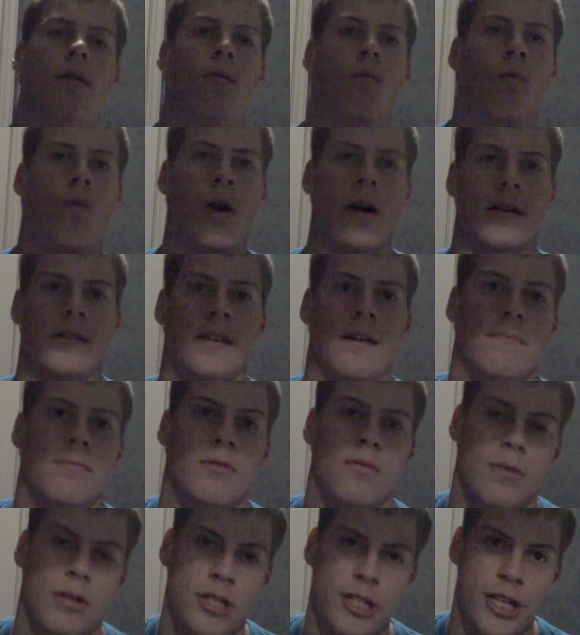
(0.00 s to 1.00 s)
walks up
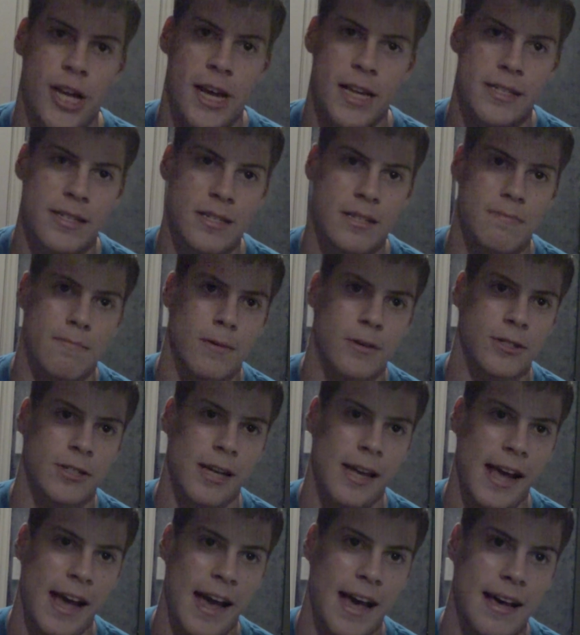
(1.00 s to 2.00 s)
to a chest this
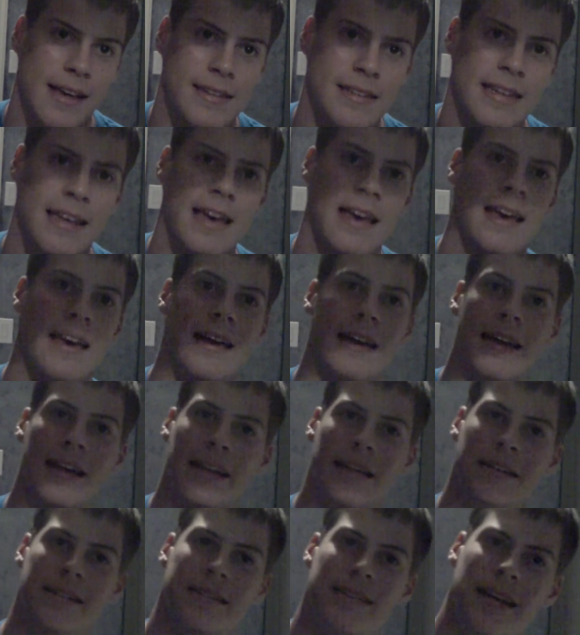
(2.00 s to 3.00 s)
merchant has,
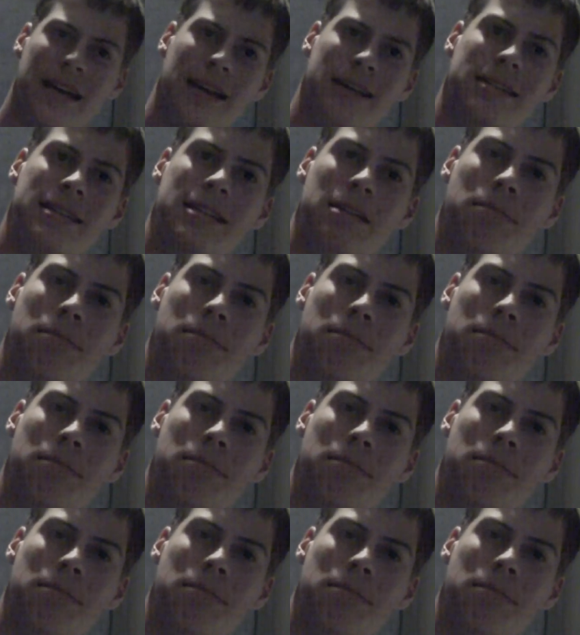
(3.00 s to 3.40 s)
and he says